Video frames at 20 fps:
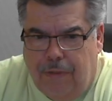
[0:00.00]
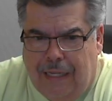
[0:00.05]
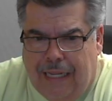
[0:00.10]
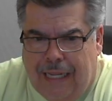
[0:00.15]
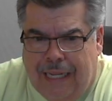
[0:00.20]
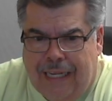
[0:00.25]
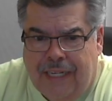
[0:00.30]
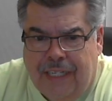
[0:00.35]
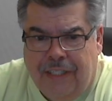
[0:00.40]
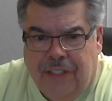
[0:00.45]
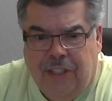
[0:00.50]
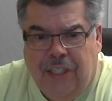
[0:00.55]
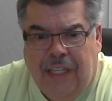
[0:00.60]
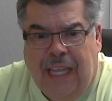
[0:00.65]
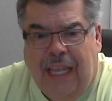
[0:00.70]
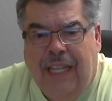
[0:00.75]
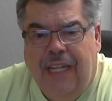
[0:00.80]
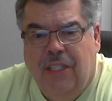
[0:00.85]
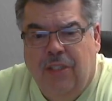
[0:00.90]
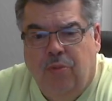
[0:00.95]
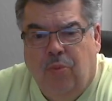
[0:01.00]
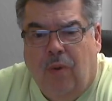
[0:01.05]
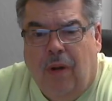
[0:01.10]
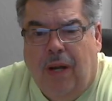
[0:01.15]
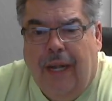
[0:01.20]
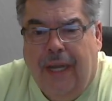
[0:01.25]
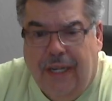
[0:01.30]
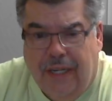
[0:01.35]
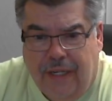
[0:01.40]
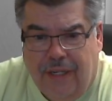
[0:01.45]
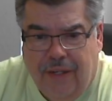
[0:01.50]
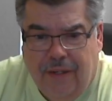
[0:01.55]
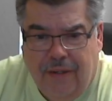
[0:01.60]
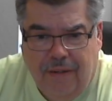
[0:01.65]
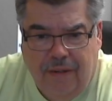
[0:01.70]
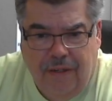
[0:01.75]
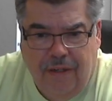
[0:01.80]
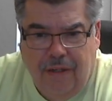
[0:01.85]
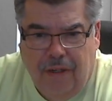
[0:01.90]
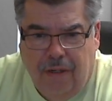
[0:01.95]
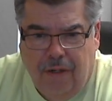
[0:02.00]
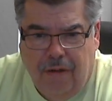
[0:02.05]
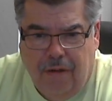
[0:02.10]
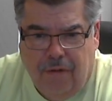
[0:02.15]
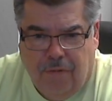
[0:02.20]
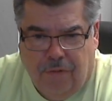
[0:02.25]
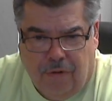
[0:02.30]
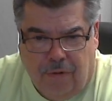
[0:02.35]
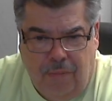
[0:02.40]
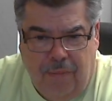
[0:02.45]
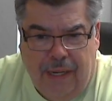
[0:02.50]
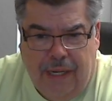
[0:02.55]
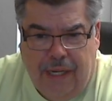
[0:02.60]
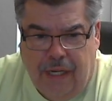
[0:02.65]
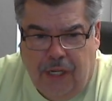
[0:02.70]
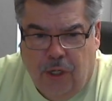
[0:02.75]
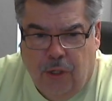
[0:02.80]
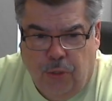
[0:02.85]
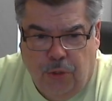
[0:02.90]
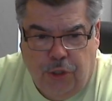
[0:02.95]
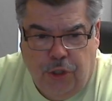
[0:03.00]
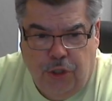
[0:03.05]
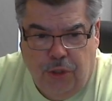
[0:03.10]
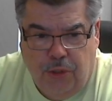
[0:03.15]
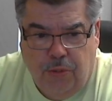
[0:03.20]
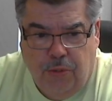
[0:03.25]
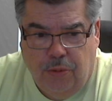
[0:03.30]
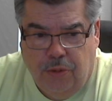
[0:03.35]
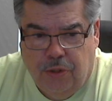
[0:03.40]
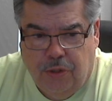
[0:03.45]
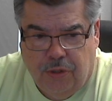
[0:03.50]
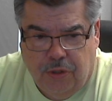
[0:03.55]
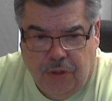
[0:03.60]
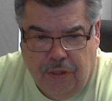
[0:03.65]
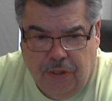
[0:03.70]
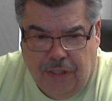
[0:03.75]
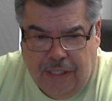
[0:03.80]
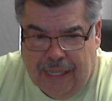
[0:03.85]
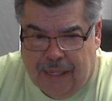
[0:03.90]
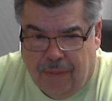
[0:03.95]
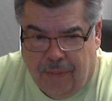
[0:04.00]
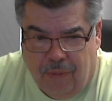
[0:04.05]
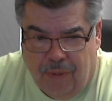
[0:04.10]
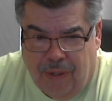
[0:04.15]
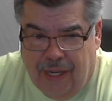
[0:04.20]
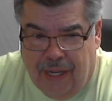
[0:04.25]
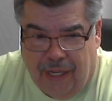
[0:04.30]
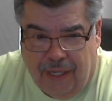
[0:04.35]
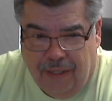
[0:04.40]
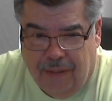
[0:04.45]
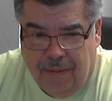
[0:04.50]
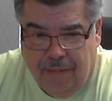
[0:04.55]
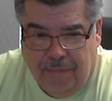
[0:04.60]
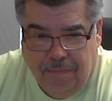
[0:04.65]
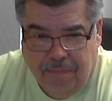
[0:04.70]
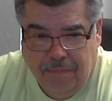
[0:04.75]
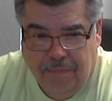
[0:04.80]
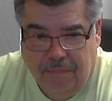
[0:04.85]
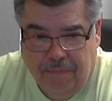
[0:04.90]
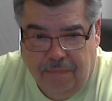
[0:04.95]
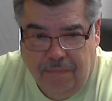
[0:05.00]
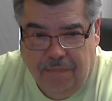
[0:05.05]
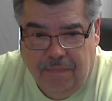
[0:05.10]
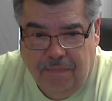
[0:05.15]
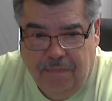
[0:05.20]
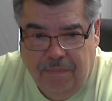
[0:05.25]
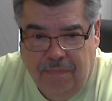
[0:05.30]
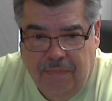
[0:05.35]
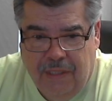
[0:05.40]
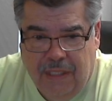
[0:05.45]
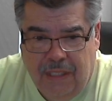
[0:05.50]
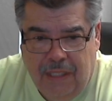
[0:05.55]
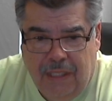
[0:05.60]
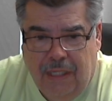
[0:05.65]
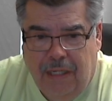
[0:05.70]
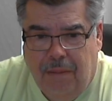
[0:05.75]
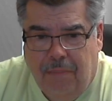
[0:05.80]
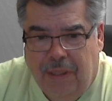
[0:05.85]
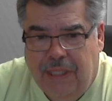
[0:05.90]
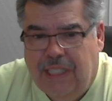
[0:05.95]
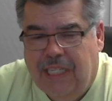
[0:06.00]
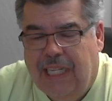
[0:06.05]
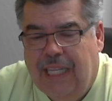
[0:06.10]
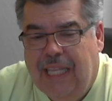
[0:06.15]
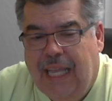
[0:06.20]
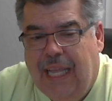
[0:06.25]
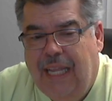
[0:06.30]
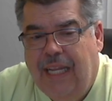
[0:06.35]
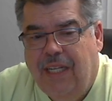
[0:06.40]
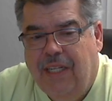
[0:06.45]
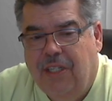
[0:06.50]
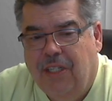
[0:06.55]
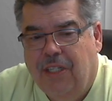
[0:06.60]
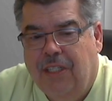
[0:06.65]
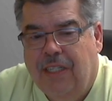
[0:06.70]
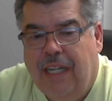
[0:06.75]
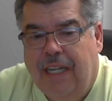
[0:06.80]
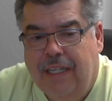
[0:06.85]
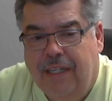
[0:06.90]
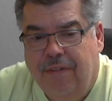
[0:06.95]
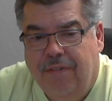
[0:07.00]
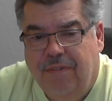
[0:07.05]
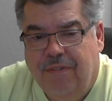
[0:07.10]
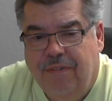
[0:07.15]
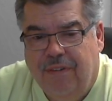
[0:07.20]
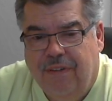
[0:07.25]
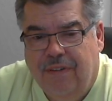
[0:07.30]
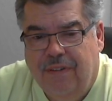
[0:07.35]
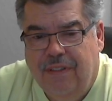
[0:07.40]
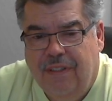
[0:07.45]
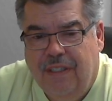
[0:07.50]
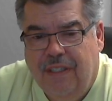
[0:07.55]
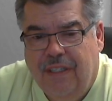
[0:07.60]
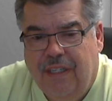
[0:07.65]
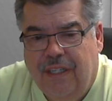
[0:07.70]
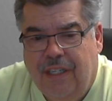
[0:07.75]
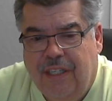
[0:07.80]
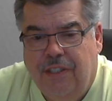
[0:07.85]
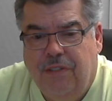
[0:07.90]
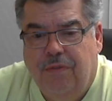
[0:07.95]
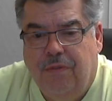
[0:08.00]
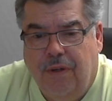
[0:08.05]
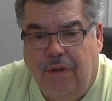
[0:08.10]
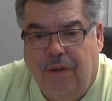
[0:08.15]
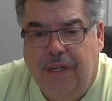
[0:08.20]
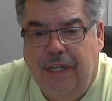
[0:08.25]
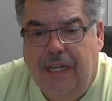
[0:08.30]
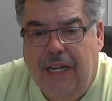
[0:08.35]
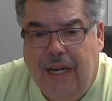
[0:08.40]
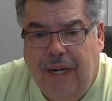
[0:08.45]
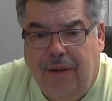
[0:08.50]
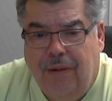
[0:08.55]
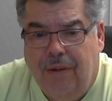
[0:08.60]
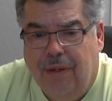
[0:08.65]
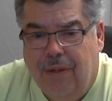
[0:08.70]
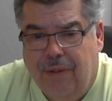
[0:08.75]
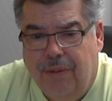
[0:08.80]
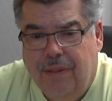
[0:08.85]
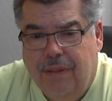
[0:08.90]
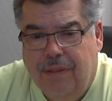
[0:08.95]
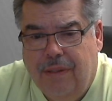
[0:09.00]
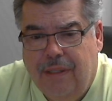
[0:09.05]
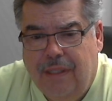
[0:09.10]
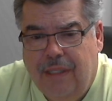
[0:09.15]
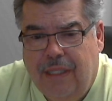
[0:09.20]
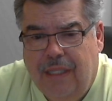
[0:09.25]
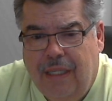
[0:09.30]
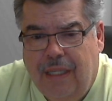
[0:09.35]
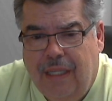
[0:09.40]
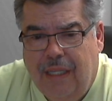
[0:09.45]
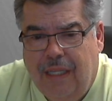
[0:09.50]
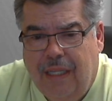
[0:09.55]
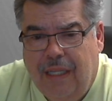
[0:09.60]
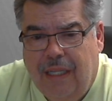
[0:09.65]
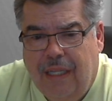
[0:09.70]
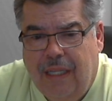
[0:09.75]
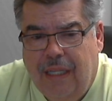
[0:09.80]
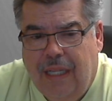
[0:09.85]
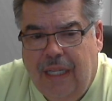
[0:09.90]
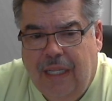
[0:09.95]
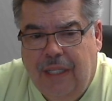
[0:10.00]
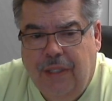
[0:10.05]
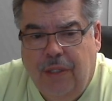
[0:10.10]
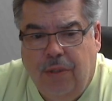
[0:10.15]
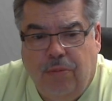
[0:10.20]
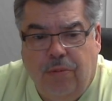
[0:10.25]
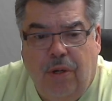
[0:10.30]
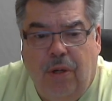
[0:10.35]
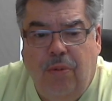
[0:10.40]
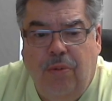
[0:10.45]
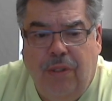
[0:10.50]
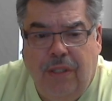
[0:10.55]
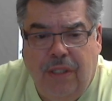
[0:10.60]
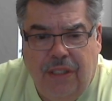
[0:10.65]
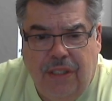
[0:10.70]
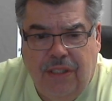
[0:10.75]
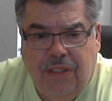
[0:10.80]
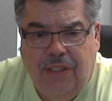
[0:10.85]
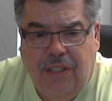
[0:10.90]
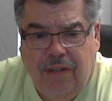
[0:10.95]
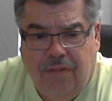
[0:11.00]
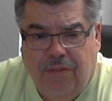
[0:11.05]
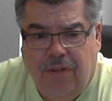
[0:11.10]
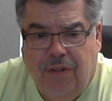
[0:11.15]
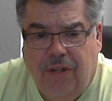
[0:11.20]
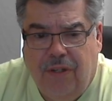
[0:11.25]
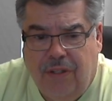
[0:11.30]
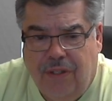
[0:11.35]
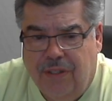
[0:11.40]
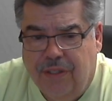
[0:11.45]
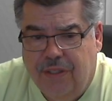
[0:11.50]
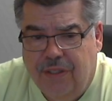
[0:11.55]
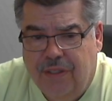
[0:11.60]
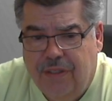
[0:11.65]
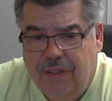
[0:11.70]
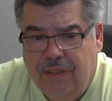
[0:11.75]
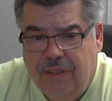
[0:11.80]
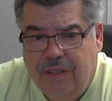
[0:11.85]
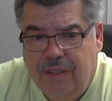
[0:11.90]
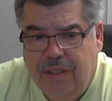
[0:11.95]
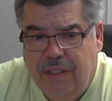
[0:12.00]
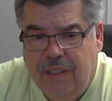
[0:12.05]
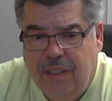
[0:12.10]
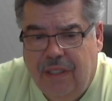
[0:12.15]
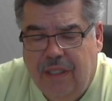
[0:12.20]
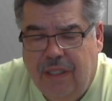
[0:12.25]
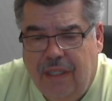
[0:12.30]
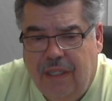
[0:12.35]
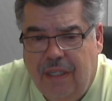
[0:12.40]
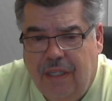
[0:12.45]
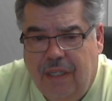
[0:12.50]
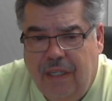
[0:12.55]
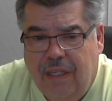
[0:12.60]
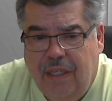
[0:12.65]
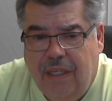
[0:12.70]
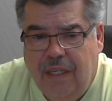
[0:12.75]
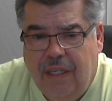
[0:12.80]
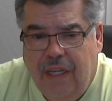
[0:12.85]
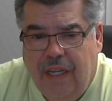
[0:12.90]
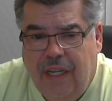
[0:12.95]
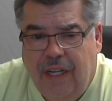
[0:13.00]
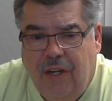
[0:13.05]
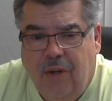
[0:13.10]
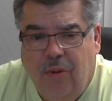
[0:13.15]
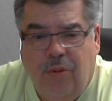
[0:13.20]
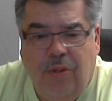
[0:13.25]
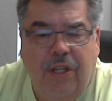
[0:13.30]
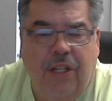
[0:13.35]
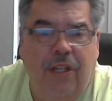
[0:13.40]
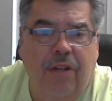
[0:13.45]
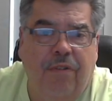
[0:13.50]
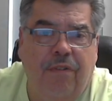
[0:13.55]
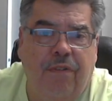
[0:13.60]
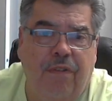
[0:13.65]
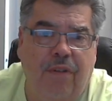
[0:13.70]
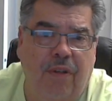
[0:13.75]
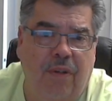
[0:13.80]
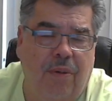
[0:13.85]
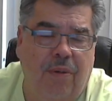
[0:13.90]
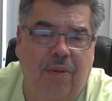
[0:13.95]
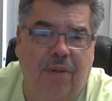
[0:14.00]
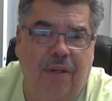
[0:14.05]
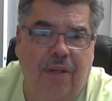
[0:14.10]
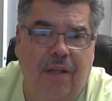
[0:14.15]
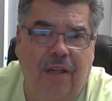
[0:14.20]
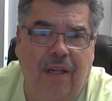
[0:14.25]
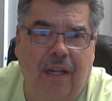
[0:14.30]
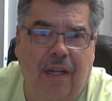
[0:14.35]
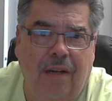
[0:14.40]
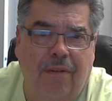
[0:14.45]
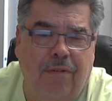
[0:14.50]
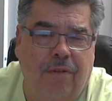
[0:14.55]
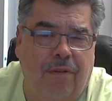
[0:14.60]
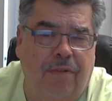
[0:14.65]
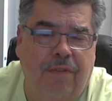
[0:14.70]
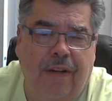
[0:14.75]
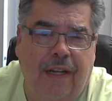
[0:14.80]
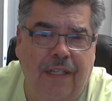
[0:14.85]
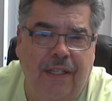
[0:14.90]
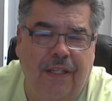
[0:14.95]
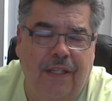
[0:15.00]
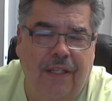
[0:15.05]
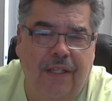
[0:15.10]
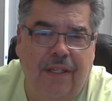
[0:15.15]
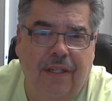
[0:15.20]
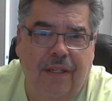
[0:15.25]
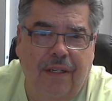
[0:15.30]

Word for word: and its gate is wide for many who choose that way. But the gate to life is very narrow, and the road is difficult, and only a few ever find it.